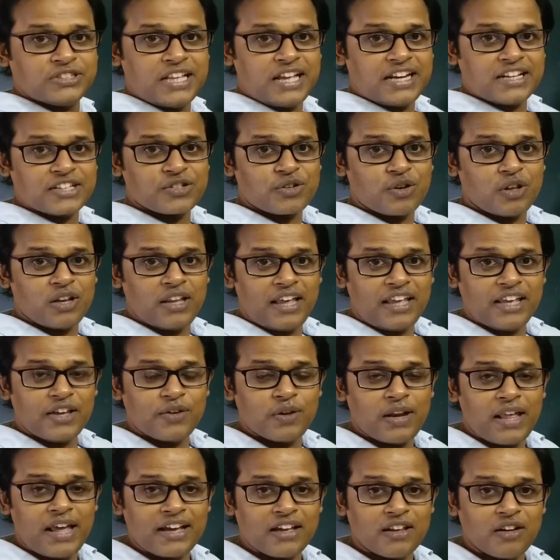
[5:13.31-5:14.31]
That is called
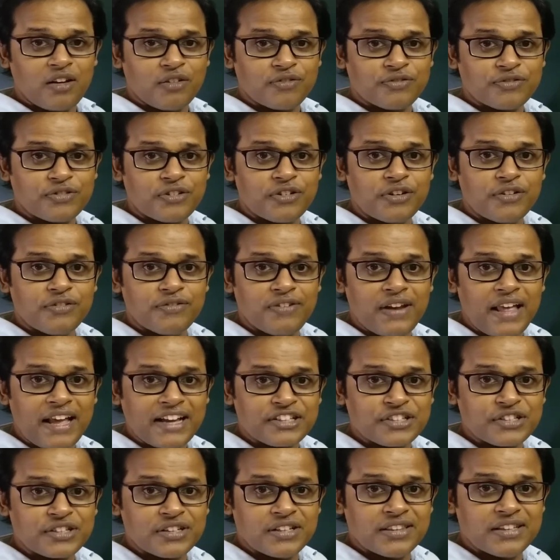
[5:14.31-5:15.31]
equal angle of
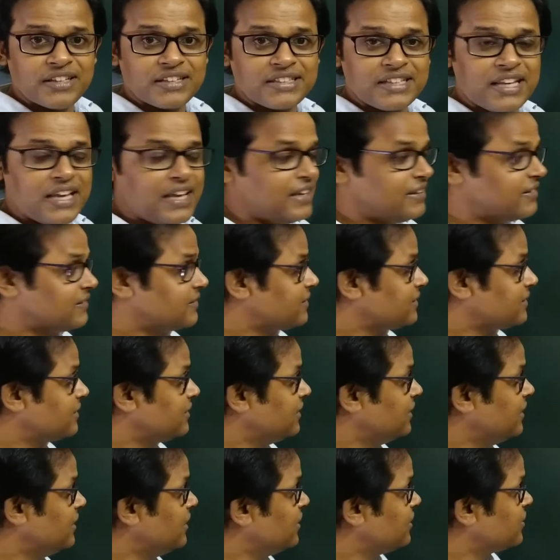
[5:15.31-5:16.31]
reflection in that case.
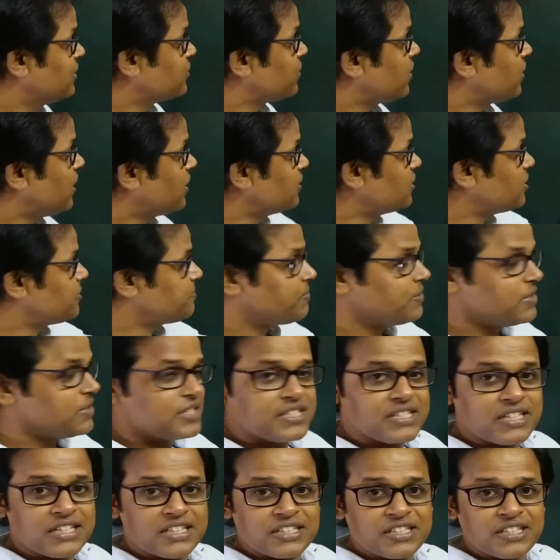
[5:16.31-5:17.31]
So
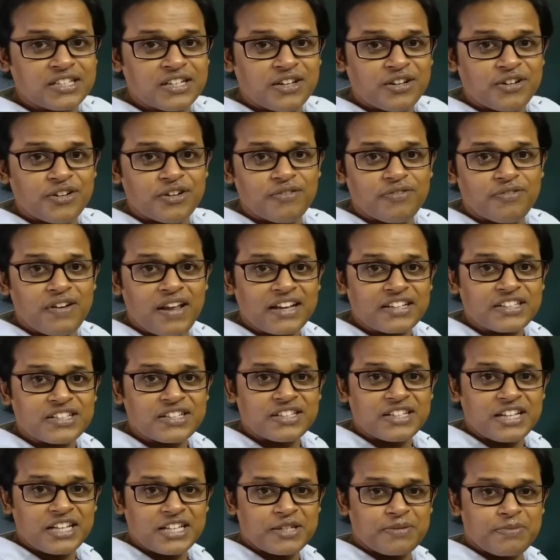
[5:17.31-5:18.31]
100%
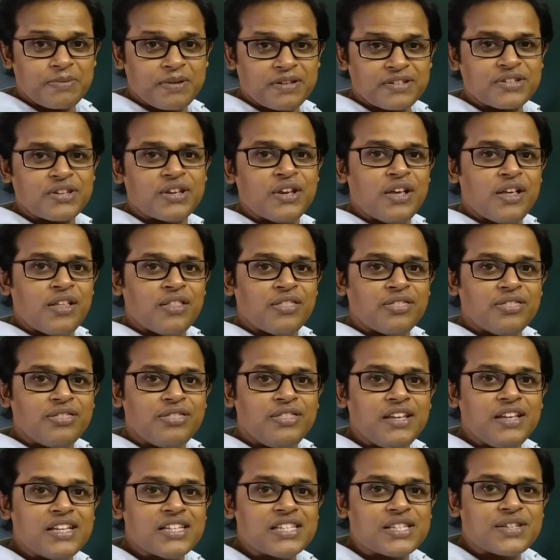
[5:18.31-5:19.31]
reflection takes place.
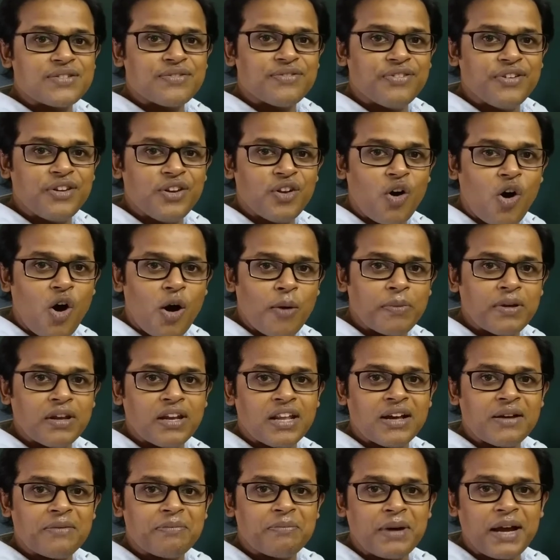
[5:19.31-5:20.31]
This
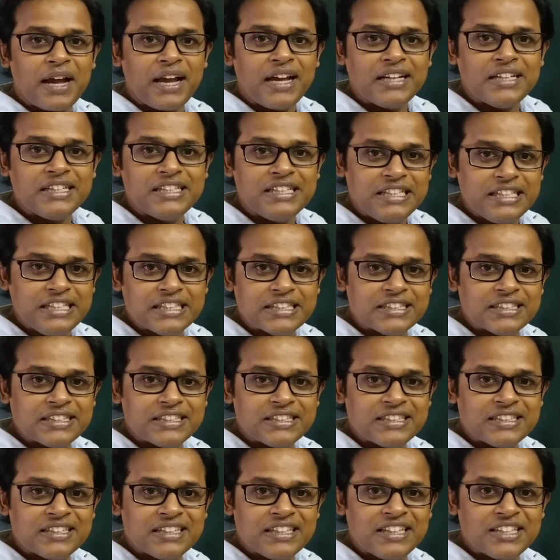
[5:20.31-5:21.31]
phenomena, my
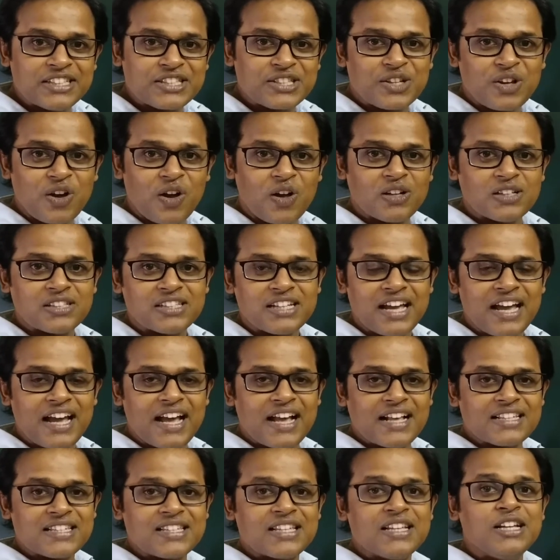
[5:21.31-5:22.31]
dear, is called
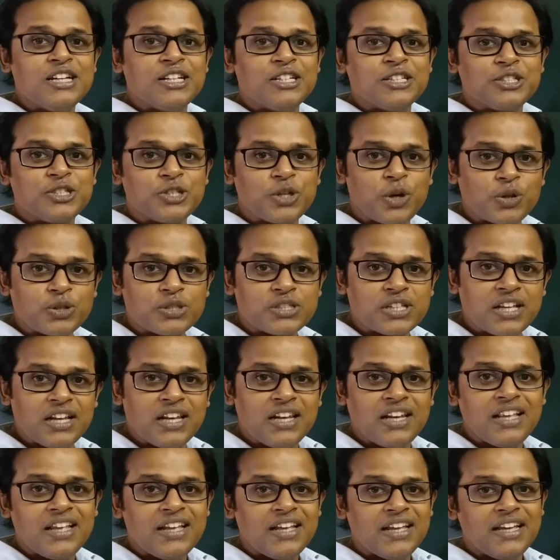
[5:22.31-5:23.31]
as
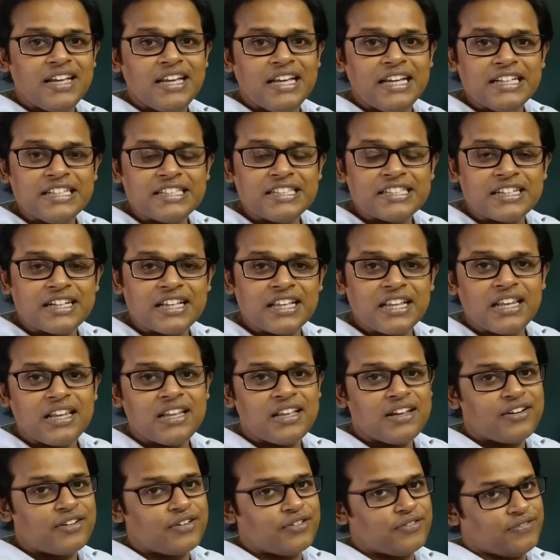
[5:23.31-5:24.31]
total
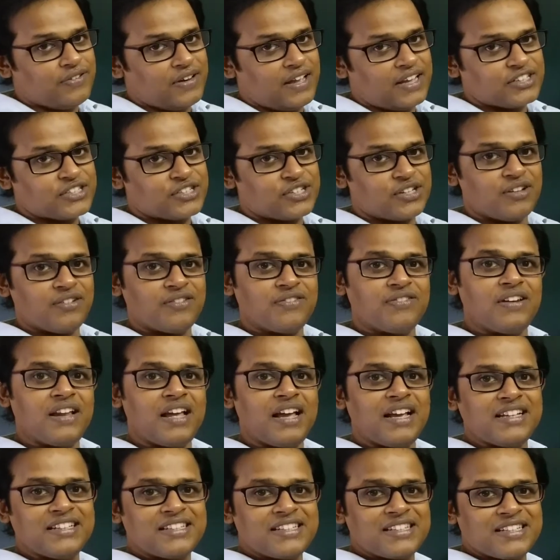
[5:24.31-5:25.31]
internal reflection of
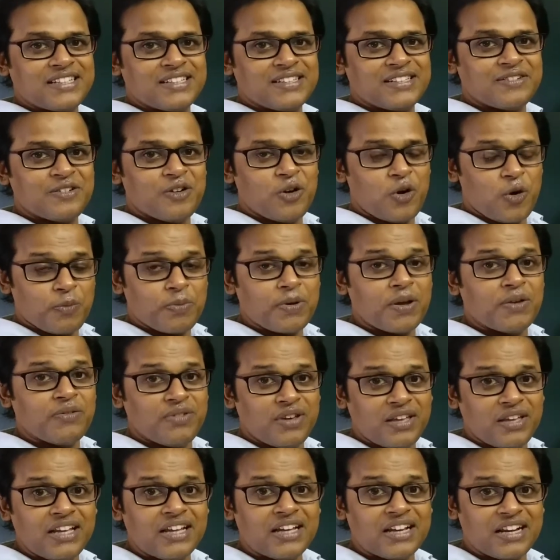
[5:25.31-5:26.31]
light. Hope
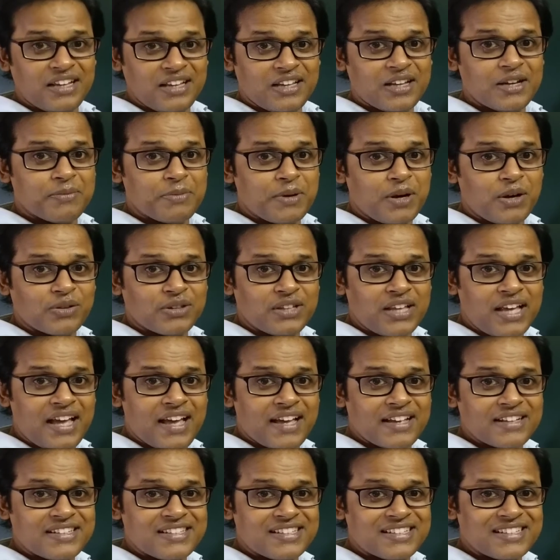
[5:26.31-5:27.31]
I'm very clear about
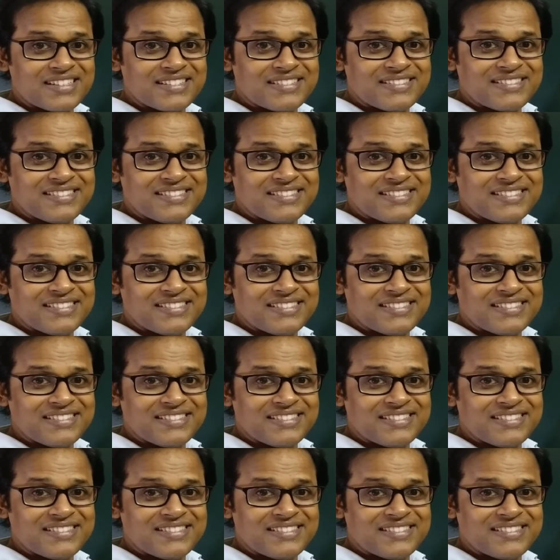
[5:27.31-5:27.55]
that.